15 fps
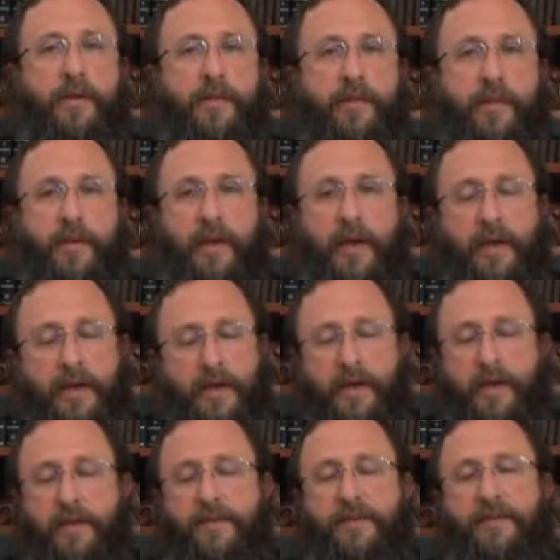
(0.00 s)
the
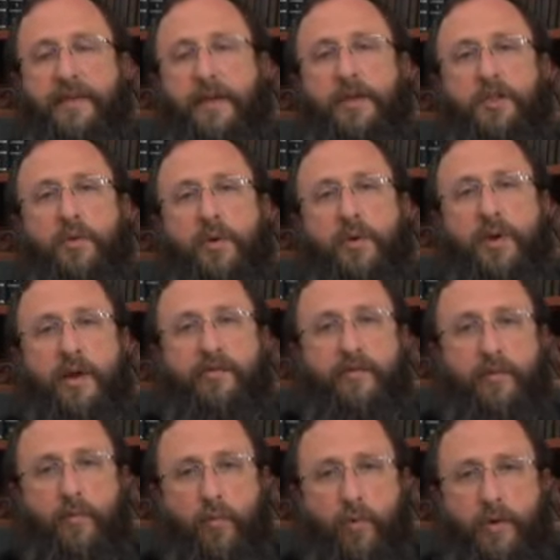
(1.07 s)
Heichal, the sanctuary,
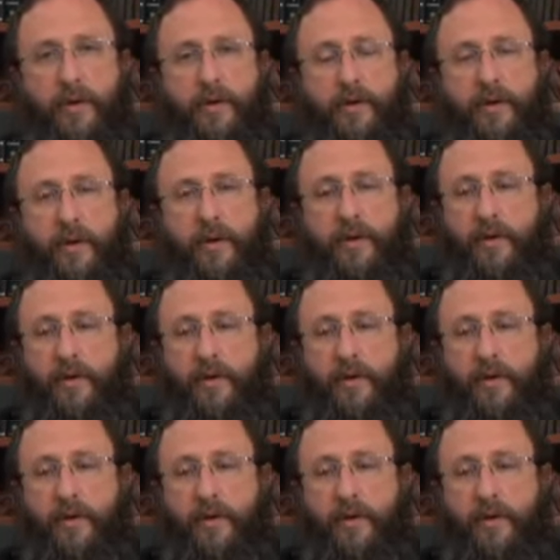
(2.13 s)
every morning,